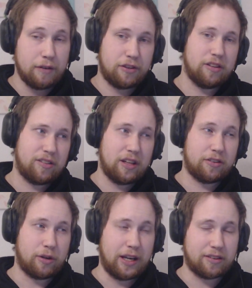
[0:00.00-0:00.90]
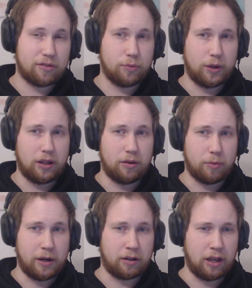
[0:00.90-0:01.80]
If this interacts with
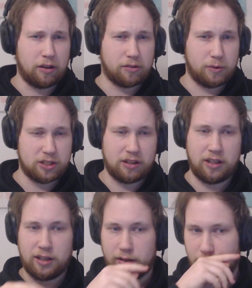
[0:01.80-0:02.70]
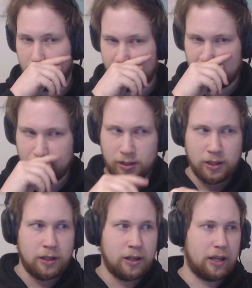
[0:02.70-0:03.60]
Rain of Chaos, which I think it does,
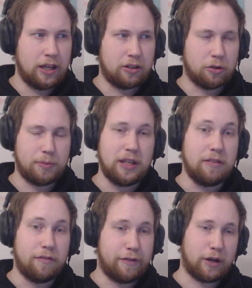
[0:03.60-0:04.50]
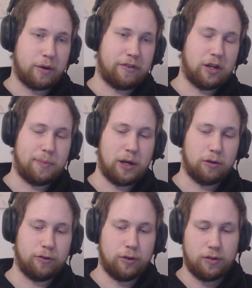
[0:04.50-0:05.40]
it could be very, very
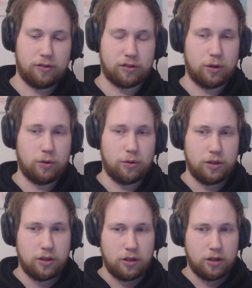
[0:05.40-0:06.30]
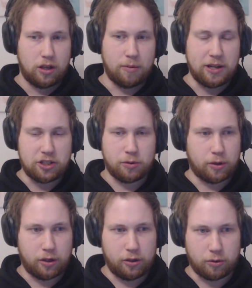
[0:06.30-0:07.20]
powerful. So imagine
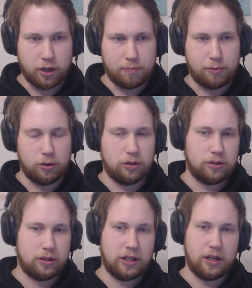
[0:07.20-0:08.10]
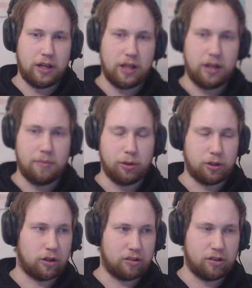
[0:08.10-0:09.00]
you're on a pole in a
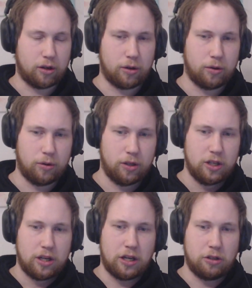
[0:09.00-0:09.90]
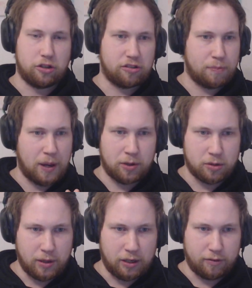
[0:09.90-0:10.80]
multi-target scenario, and you're just spamming
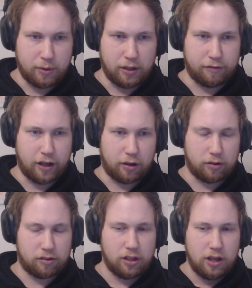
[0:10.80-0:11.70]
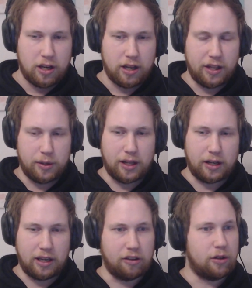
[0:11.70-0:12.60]
your Rain of Fires, and then you get
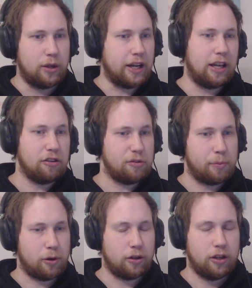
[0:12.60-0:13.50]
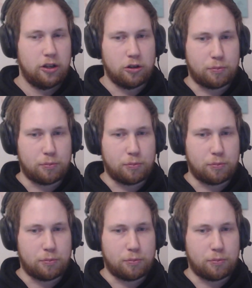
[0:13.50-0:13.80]
a Chaos Bolt proc.